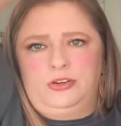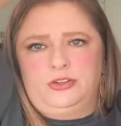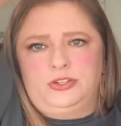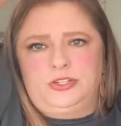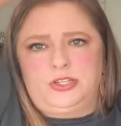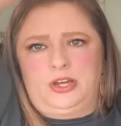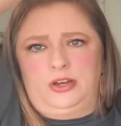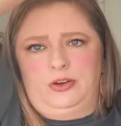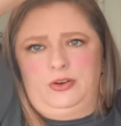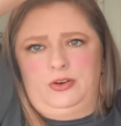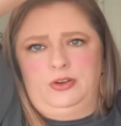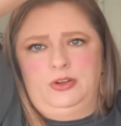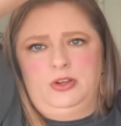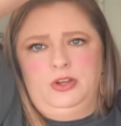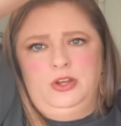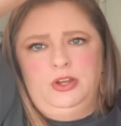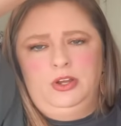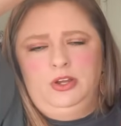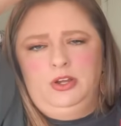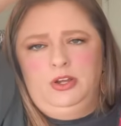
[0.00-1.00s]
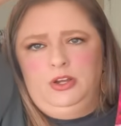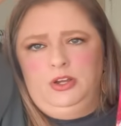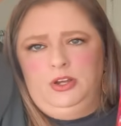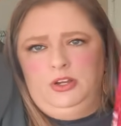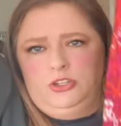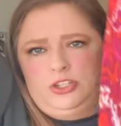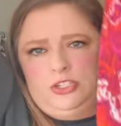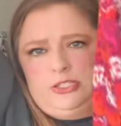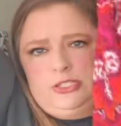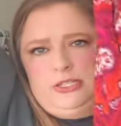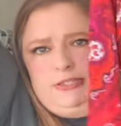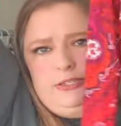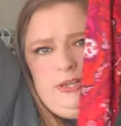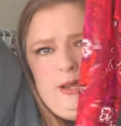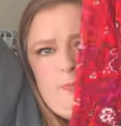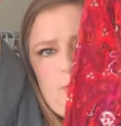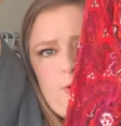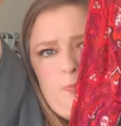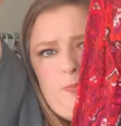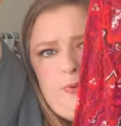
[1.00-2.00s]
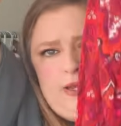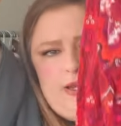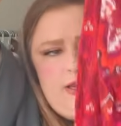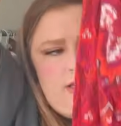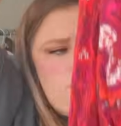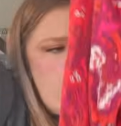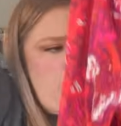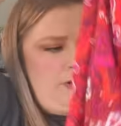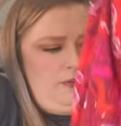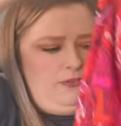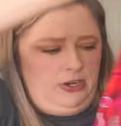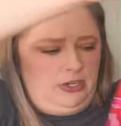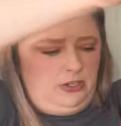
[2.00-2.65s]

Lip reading: So just a staple piece, perfect